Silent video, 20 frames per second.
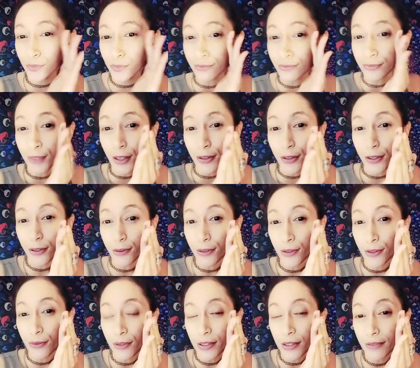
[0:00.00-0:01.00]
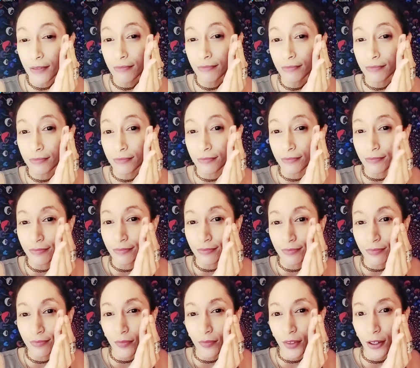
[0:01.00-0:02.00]
the only reason,
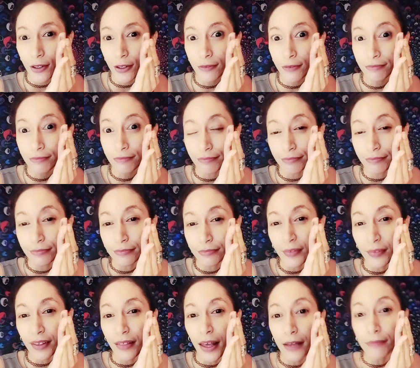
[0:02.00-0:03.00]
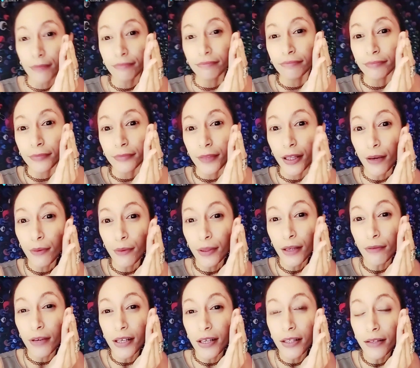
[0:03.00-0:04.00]
you know, that the only
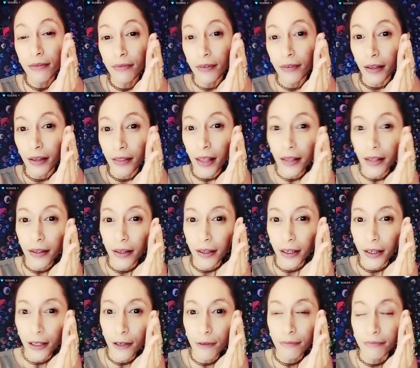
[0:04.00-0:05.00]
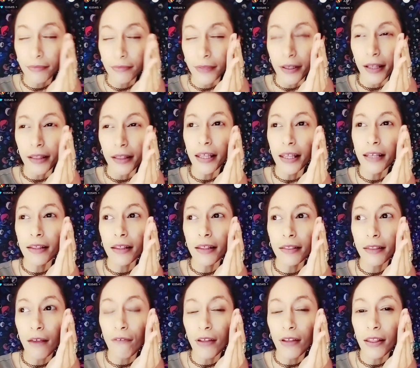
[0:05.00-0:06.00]
reason that, you know, things and stuff
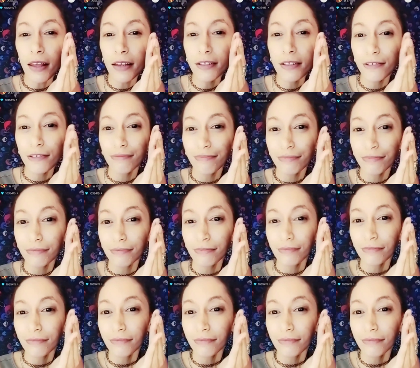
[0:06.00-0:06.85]
and such, and